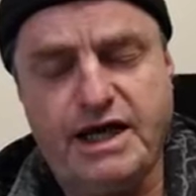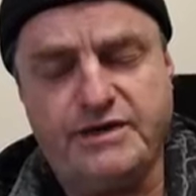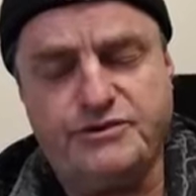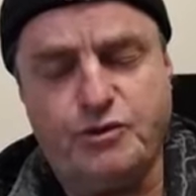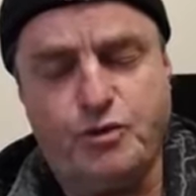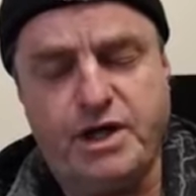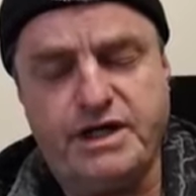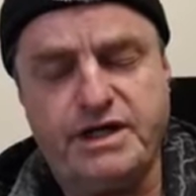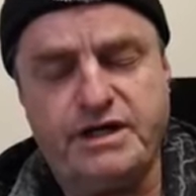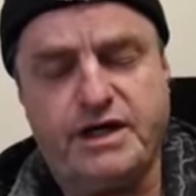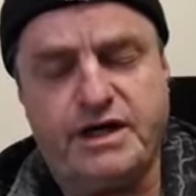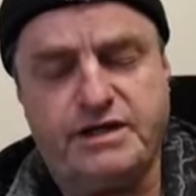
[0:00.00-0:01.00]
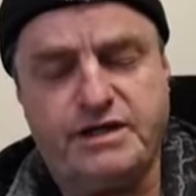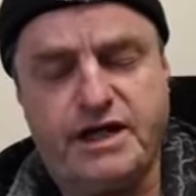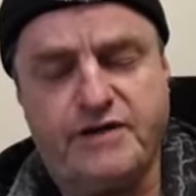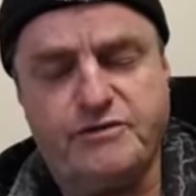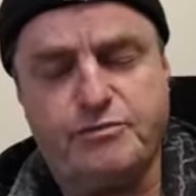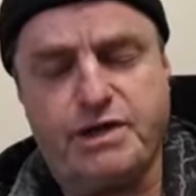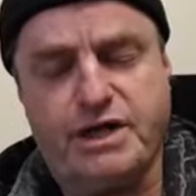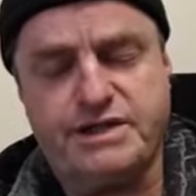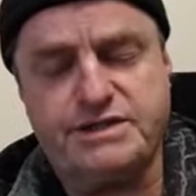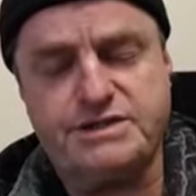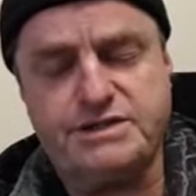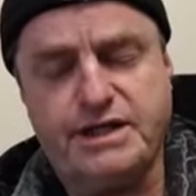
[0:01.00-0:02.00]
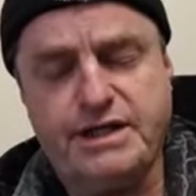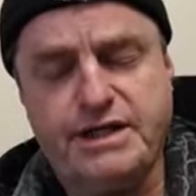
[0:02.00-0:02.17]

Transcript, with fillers: at the wedding and have a place